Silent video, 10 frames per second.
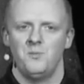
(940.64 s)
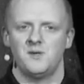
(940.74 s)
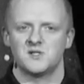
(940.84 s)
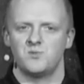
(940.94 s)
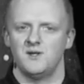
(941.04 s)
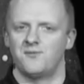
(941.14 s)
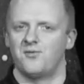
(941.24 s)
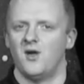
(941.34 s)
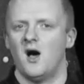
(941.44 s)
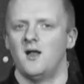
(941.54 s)
because we have
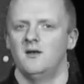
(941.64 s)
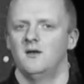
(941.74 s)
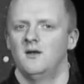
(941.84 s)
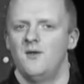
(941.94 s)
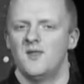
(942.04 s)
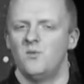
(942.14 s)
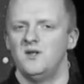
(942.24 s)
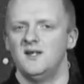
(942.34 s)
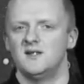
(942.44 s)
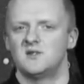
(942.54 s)
thought that
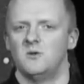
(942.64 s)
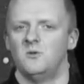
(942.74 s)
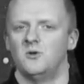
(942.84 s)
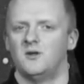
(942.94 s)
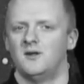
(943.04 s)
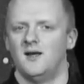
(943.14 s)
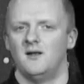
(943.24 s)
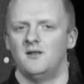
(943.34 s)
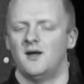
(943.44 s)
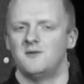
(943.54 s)
we need to look
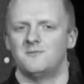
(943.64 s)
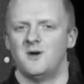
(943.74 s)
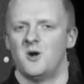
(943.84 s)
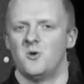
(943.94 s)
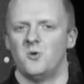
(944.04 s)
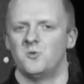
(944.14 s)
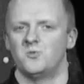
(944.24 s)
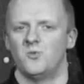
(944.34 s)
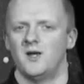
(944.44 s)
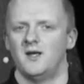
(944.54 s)
at life our
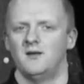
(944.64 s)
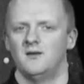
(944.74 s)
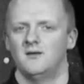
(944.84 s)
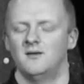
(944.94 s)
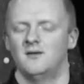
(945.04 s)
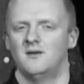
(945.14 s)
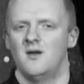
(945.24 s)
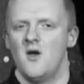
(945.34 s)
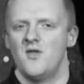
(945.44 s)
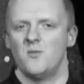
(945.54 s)
own way,
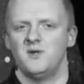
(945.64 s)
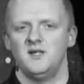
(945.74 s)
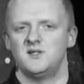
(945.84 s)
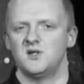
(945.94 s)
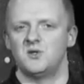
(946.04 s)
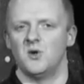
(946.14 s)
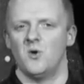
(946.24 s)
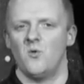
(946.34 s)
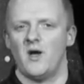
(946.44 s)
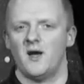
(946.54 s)
that we need to
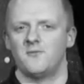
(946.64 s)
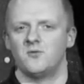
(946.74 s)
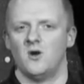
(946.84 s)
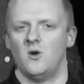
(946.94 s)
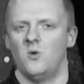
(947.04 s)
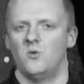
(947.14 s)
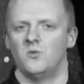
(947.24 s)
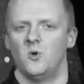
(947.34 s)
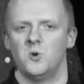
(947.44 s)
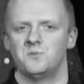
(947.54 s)
go after our
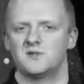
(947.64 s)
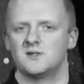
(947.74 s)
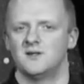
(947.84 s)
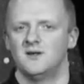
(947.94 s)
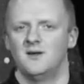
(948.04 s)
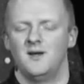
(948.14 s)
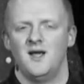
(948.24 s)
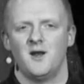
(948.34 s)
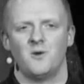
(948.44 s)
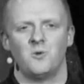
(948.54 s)
own hopes
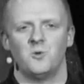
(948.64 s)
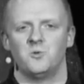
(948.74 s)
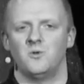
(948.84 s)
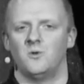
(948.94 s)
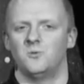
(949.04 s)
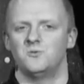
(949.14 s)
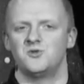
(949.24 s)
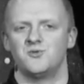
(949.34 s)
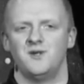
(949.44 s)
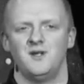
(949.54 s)
and our ho- own
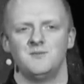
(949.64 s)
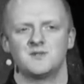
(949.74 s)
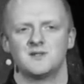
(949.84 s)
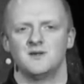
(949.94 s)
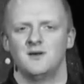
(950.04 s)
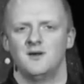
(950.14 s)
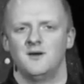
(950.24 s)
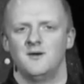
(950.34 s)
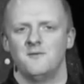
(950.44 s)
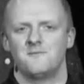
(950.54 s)
dreams,
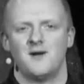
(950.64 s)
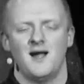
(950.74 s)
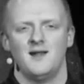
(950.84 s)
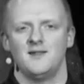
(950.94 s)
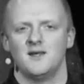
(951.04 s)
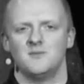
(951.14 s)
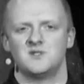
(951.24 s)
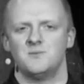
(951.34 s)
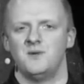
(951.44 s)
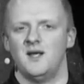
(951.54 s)
finding them
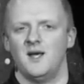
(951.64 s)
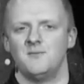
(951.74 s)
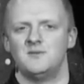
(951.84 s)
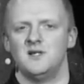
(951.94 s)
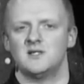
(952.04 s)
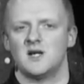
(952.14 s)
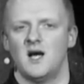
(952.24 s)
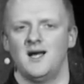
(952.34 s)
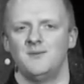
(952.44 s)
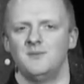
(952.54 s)
to be empty
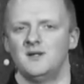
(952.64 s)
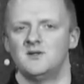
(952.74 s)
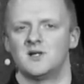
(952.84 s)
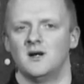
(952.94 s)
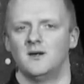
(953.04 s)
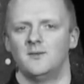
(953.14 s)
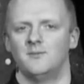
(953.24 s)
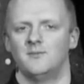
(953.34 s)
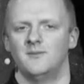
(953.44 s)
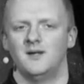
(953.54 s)
time and
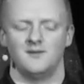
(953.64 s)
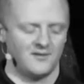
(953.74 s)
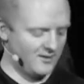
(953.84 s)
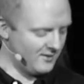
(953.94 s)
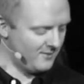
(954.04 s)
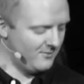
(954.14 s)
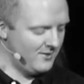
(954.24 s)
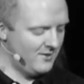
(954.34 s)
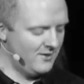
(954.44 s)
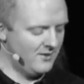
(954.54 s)
time and time
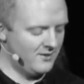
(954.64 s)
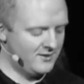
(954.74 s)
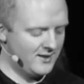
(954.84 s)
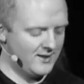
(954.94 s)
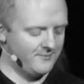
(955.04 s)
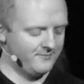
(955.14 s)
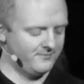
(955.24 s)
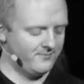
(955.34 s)
again.